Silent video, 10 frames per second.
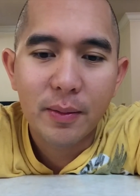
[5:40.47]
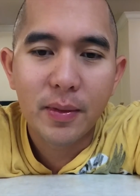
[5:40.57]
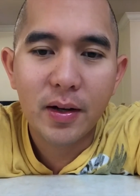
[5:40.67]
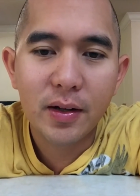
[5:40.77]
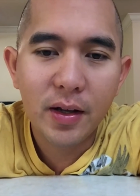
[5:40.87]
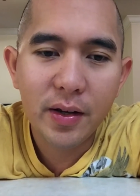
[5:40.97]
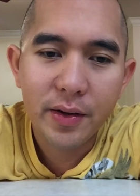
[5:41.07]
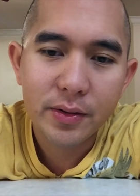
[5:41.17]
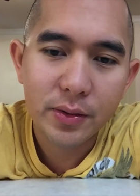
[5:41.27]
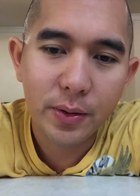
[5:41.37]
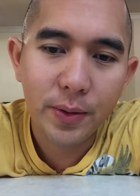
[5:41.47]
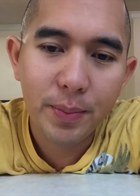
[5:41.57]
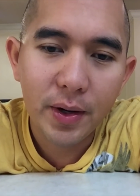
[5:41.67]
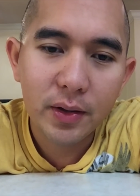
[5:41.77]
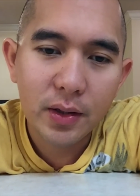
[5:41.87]
But uh, yeah, so
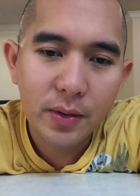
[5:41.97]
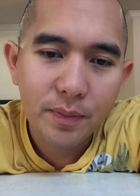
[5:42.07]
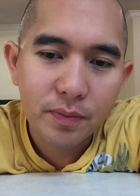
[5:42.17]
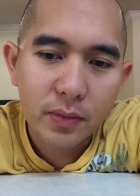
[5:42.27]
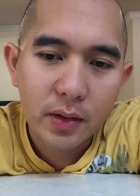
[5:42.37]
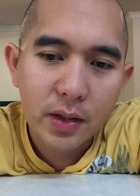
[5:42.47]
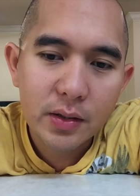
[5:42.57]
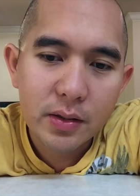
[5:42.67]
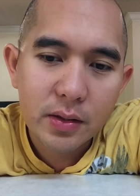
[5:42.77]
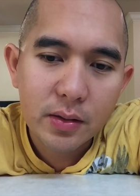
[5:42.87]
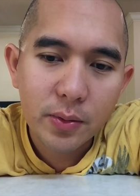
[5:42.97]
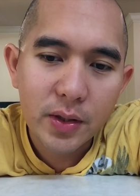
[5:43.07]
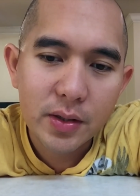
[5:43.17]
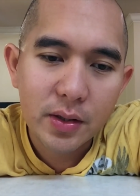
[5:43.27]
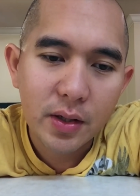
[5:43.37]
apparently it's what
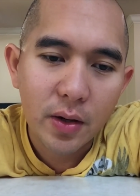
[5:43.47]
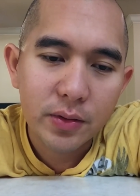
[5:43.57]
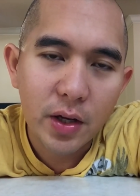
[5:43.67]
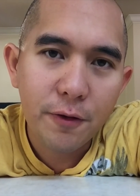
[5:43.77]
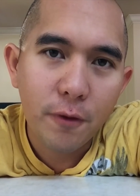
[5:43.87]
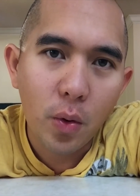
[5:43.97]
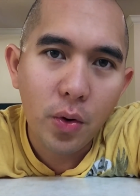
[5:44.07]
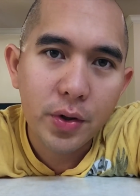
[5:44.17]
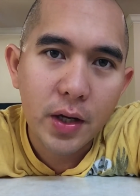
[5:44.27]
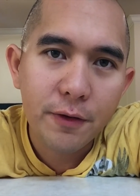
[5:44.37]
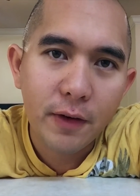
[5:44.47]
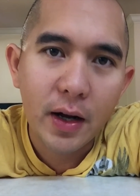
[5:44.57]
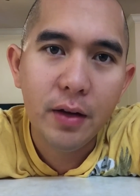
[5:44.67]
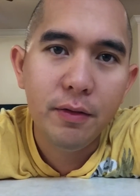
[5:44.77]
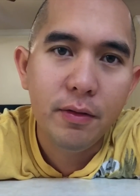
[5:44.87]
is it now? Day four or day
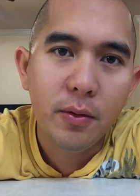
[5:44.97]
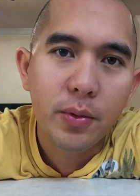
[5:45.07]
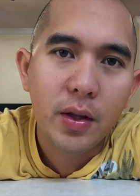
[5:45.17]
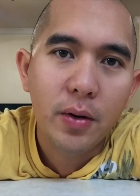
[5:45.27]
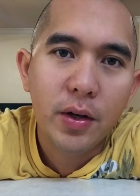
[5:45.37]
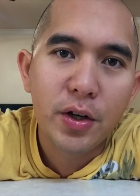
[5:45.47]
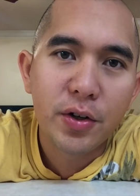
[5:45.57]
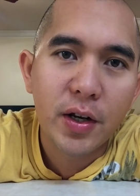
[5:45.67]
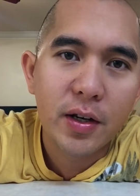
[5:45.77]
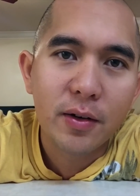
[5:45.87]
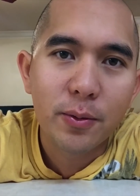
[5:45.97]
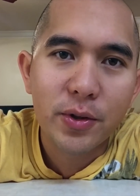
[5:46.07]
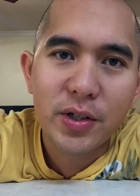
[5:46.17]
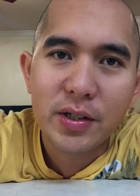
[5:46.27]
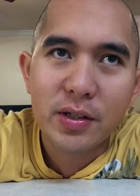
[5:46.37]
five without internet.
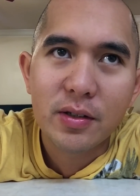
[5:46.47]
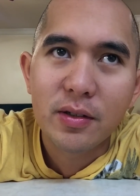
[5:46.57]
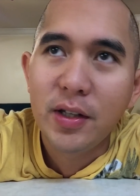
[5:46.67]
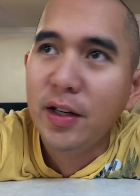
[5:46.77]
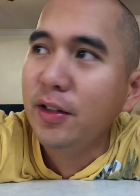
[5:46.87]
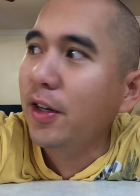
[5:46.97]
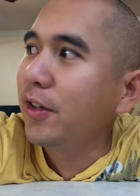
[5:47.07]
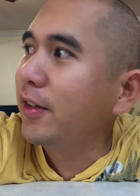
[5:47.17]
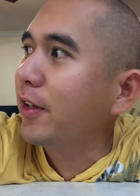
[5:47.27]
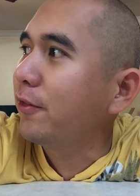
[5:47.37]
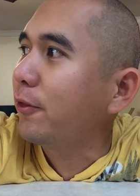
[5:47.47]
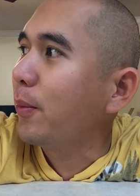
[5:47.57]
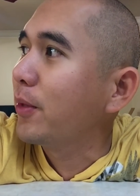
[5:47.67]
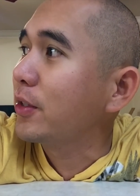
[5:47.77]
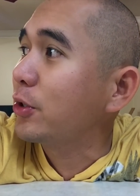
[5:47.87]
We're just getting the internet
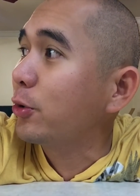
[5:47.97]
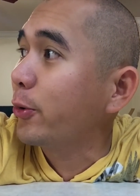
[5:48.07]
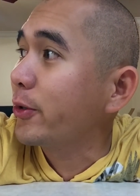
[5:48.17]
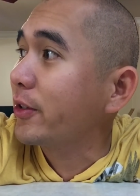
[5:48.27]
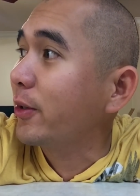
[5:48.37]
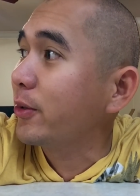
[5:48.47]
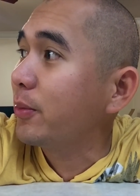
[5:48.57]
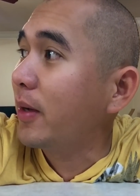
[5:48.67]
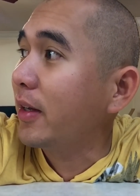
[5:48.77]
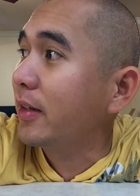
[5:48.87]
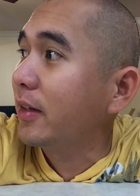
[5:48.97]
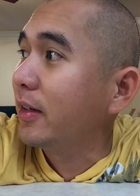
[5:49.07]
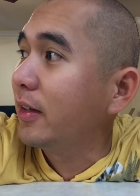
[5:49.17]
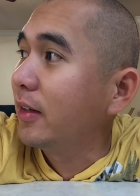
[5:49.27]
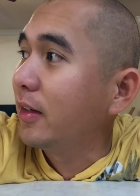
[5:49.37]
from the stores close by,
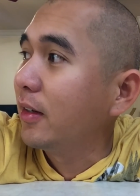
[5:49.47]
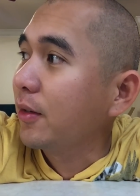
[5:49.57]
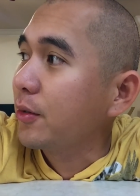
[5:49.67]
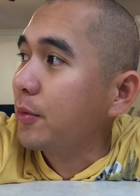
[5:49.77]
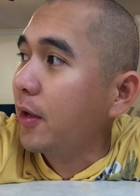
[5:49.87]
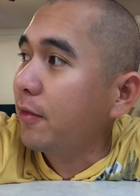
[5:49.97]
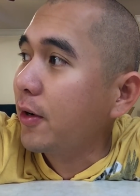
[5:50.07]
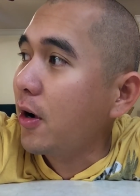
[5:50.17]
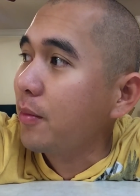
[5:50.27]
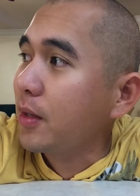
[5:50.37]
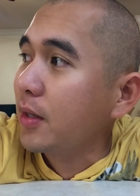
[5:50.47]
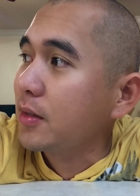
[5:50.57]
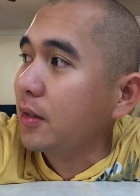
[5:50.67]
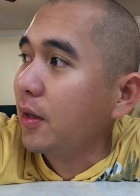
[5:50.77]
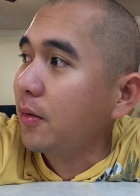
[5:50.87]
because we have a
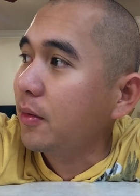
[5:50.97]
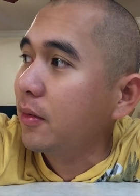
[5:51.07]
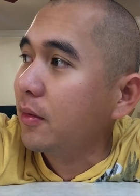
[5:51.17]
Comcast account.